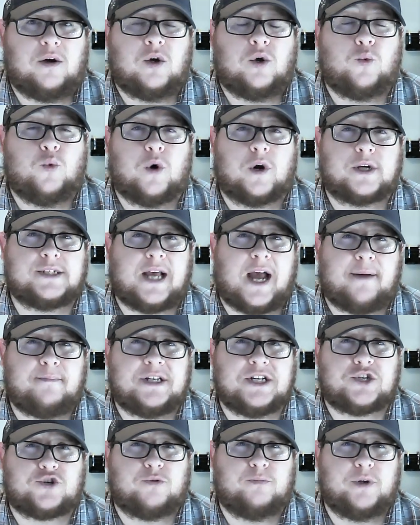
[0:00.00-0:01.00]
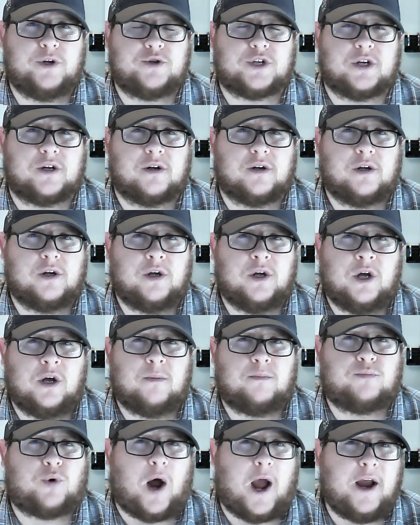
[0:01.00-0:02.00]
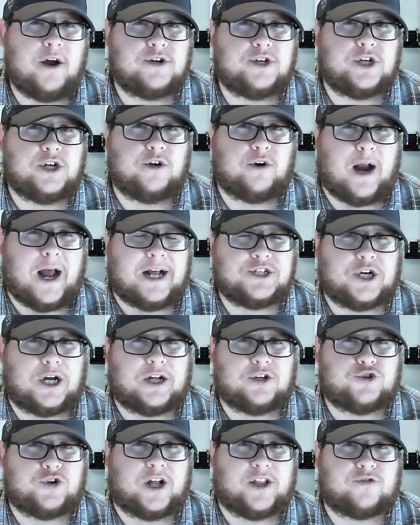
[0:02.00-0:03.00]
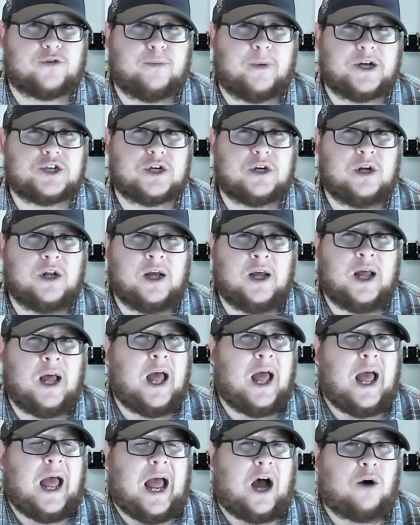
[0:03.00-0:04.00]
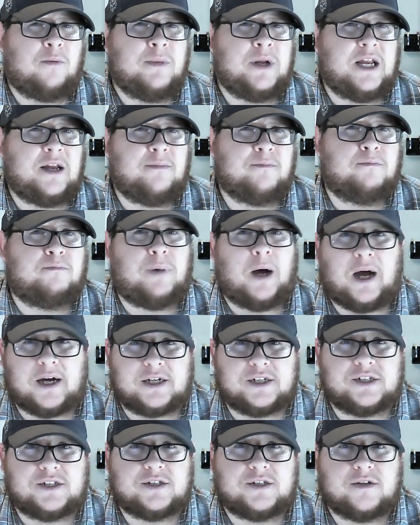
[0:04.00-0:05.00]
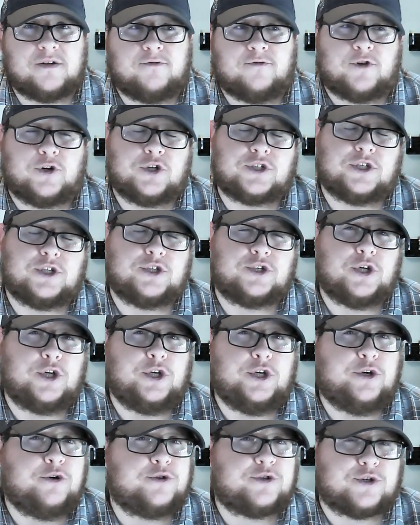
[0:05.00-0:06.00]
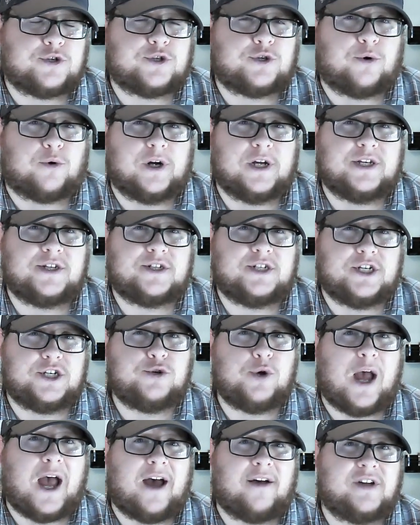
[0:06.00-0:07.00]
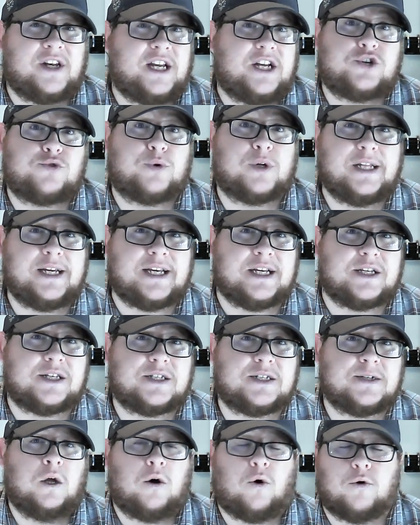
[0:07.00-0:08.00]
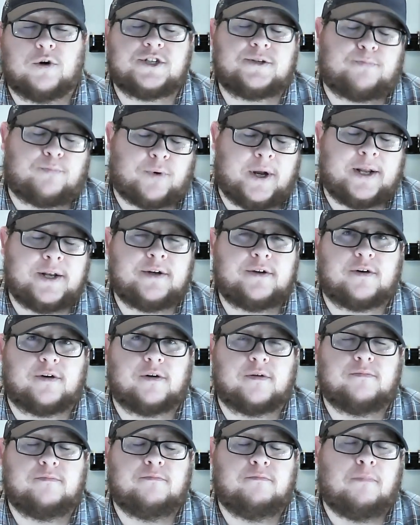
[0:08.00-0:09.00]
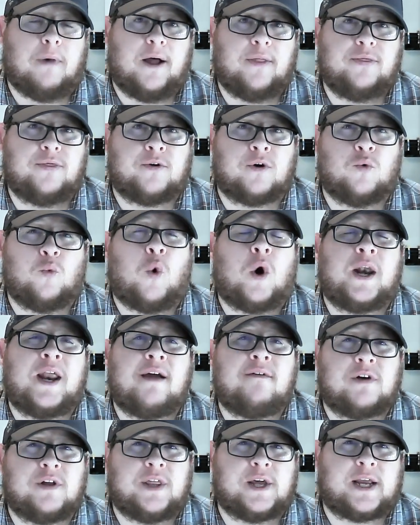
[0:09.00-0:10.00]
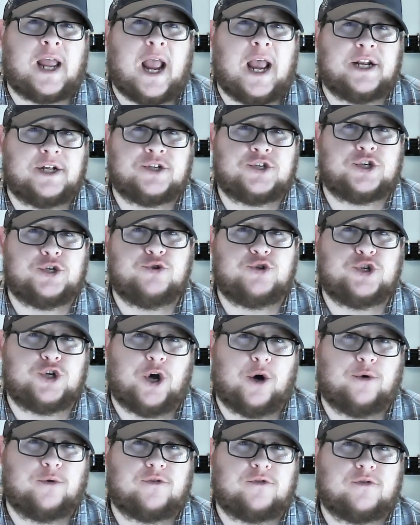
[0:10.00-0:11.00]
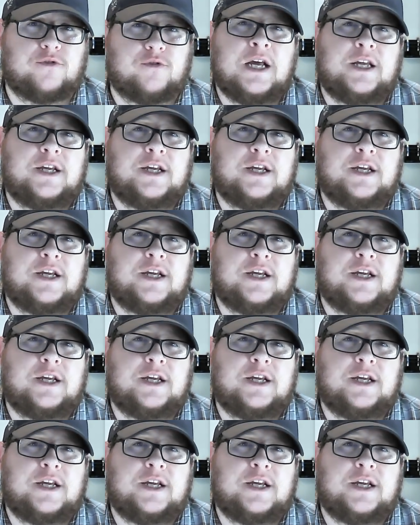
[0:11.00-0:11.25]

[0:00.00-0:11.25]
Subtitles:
Work type distribution. Prior to your Agile transformation, how many bugs versus user stories did you have in each release, or sprint, or month, or whatever the cadence you chose?